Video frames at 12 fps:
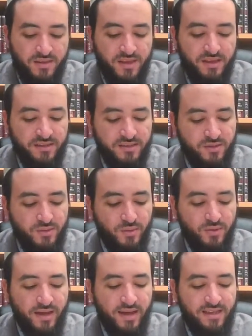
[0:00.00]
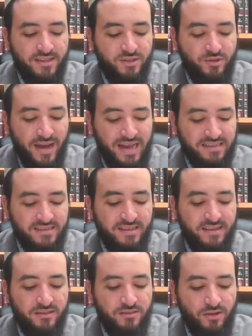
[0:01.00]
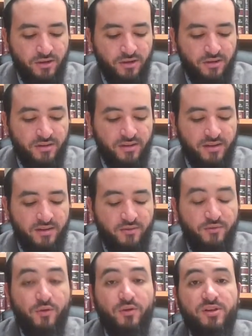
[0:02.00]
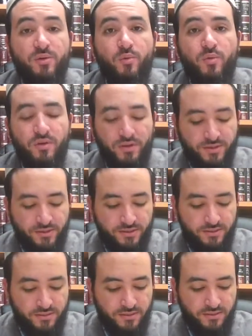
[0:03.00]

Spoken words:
things took a drastic turn for the worse.